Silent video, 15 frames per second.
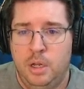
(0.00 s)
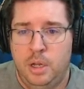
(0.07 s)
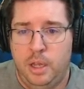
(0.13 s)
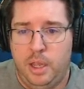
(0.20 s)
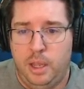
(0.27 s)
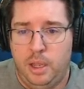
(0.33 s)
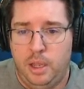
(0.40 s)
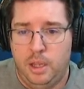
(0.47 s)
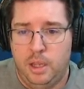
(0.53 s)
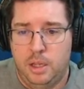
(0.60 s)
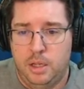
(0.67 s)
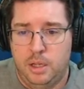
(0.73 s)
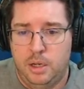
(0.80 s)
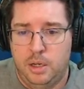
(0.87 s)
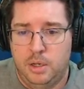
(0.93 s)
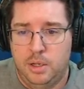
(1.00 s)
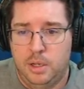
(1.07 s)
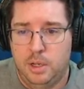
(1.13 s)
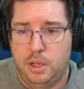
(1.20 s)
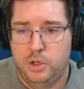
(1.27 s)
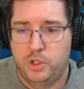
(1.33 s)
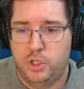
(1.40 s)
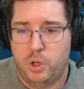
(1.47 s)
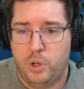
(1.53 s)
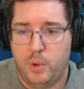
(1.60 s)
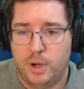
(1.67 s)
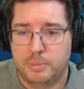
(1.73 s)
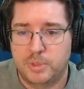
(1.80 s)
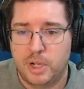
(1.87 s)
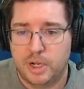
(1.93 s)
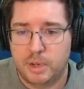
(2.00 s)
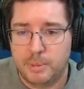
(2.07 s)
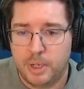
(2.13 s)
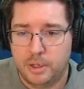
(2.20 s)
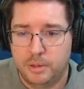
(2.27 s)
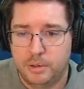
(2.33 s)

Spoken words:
and show you what I'm talking about.